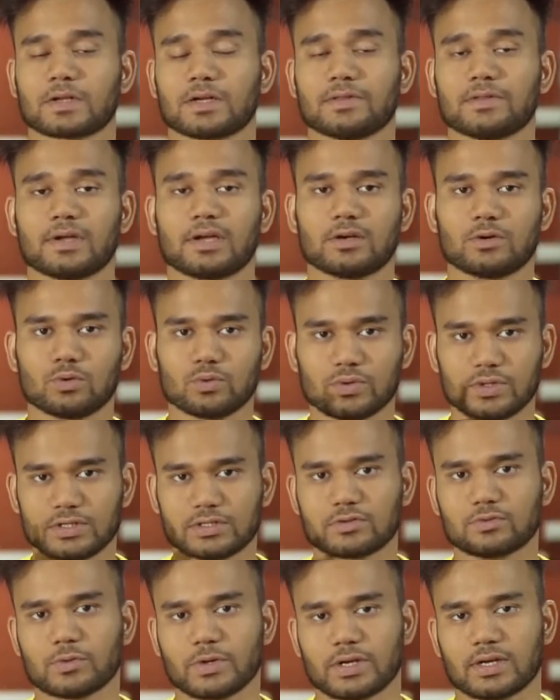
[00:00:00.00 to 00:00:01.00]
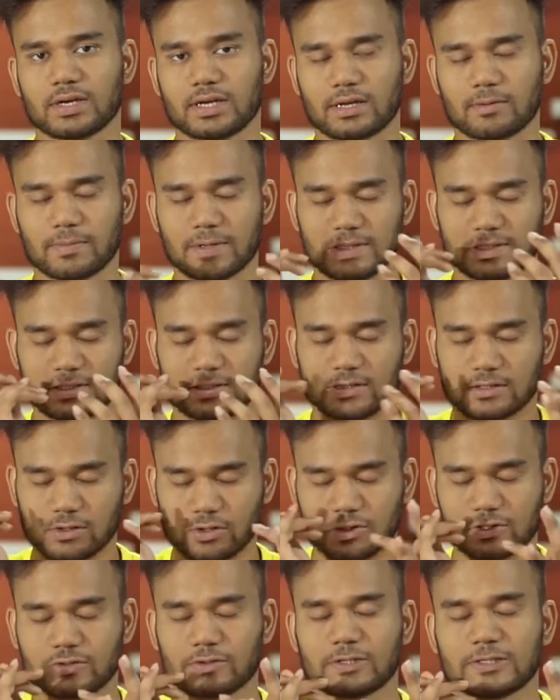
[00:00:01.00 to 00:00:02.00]
they can do this trick like pressing the
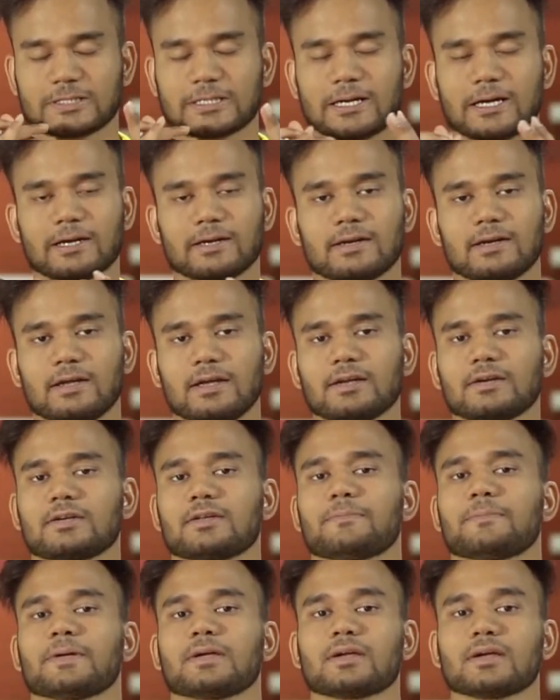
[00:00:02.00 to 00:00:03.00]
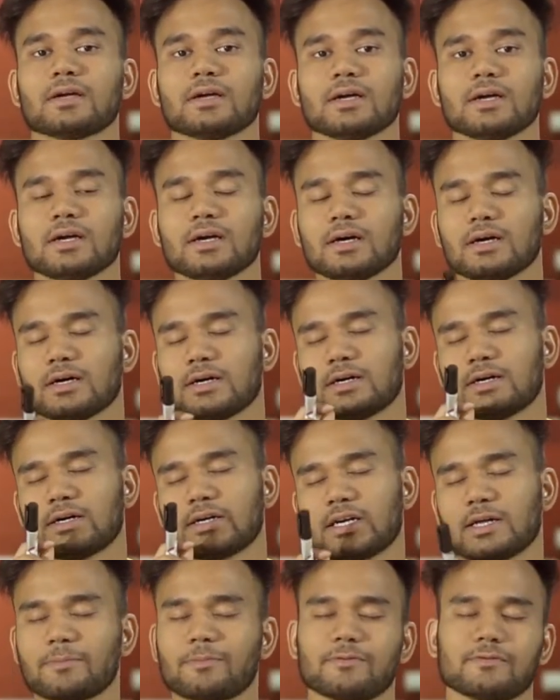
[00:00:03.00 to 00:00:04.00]
nostrils slightly and tipping uh,
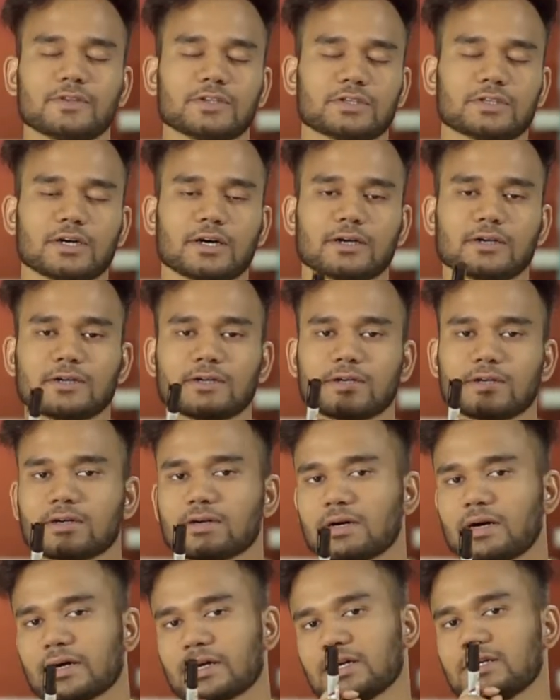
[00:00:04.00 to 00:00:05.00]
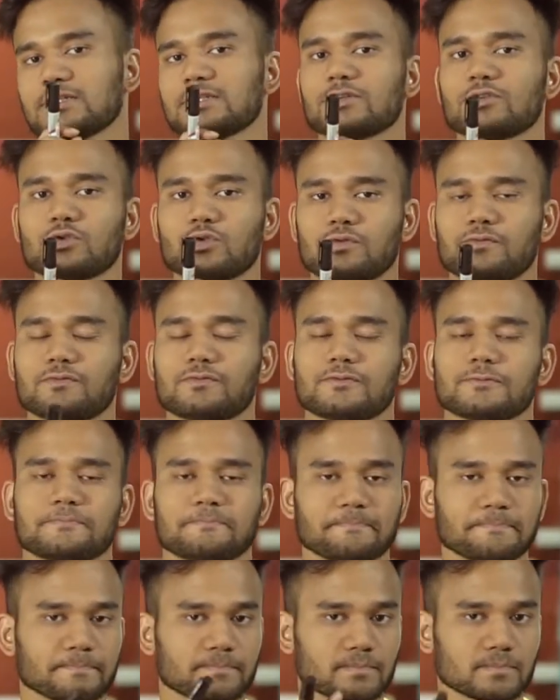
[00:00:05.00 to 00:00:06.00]
tip of the tongue against the roof
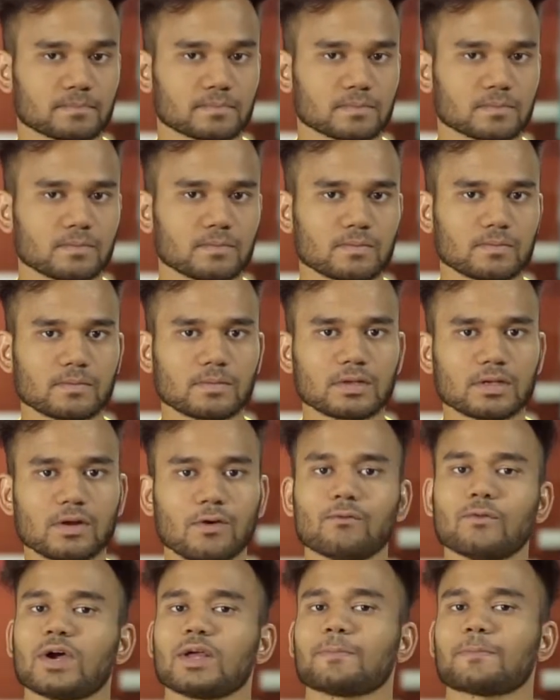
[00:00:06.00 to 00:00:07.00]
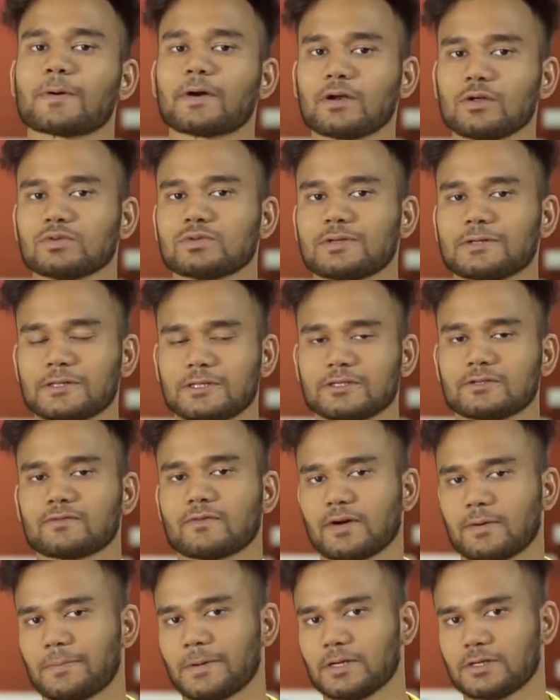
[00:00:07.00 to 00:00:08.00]
while producing this
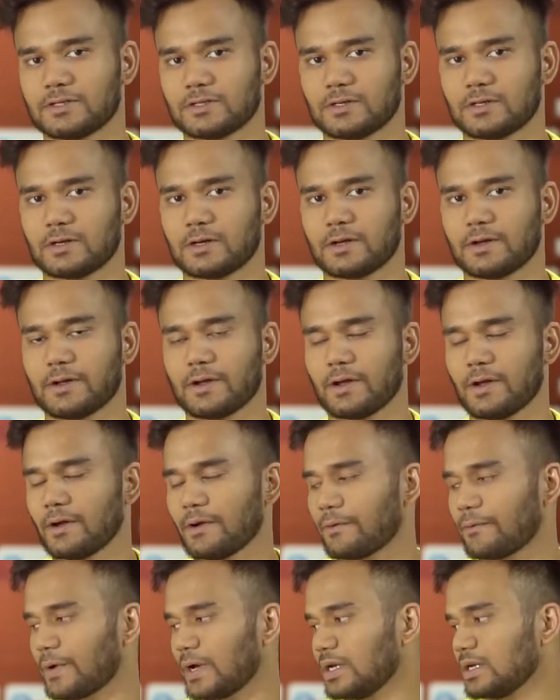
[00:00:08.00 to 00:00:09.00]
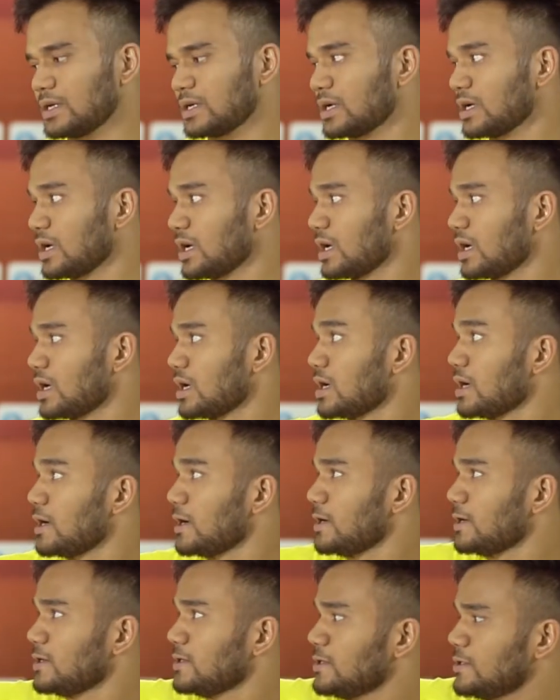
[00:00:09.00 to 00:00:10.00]
vibration, right?
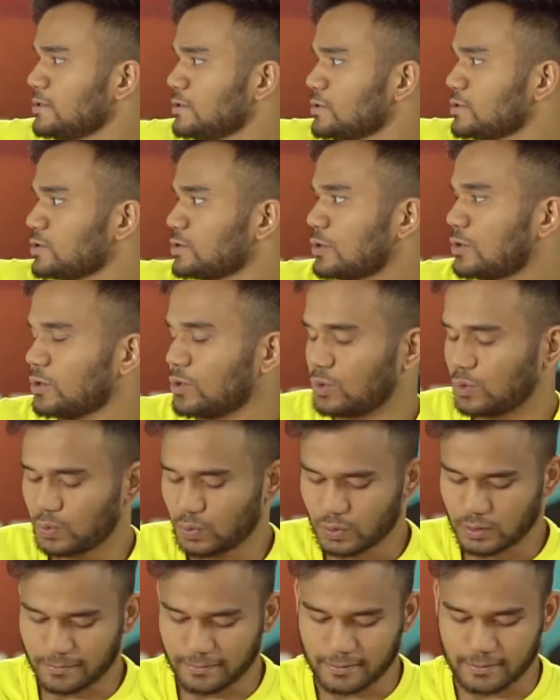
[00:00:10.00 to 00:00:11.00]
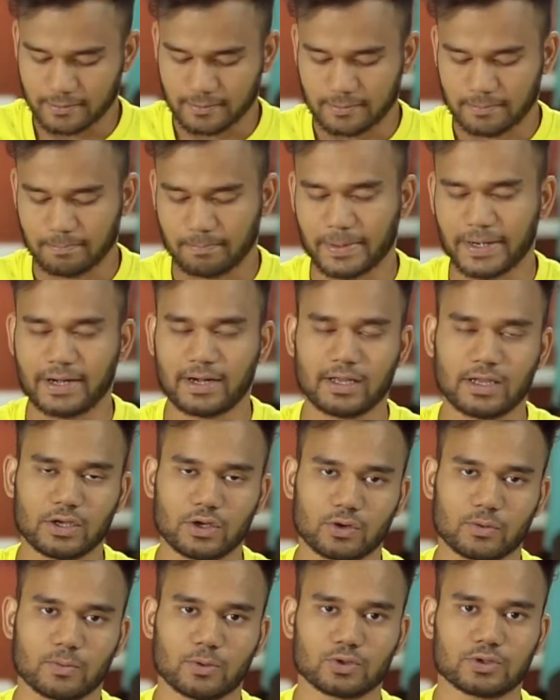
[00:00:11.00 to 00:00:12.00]
So bending
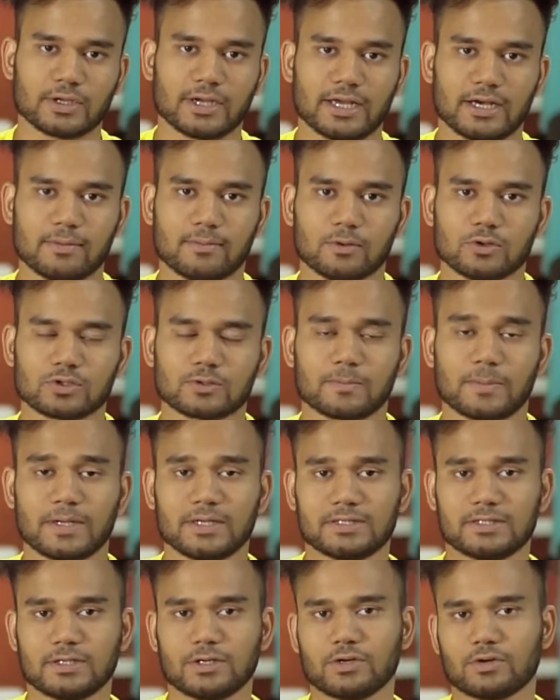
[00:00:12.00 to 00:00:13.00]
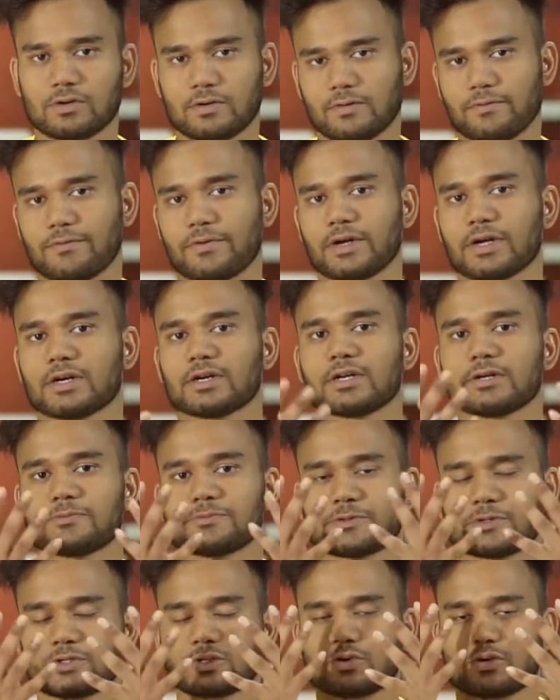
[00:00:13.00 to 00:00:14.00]
your both elbows, placing your
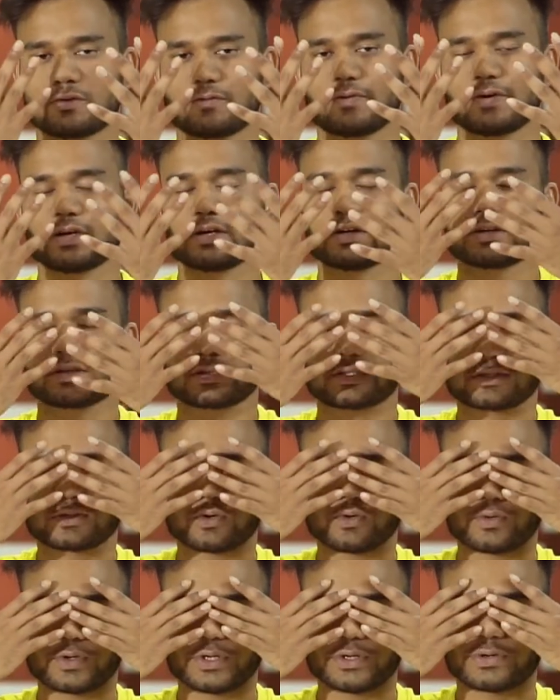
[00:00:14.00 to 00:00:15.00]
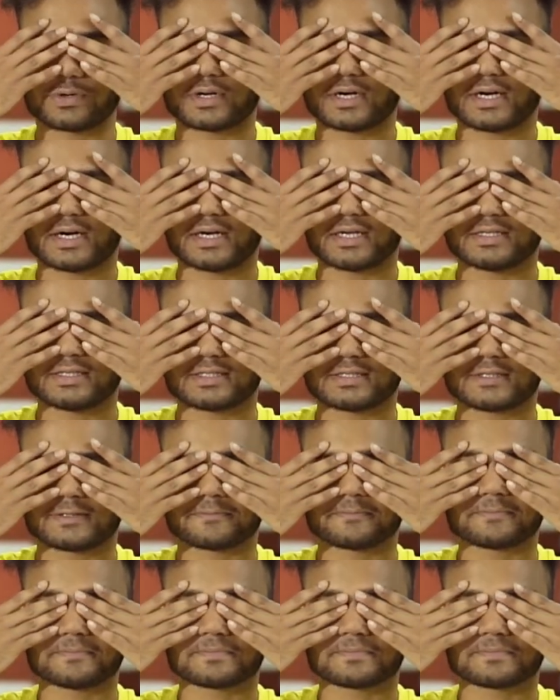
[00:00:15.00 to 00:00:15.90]
fingertips or fingers over your eyes,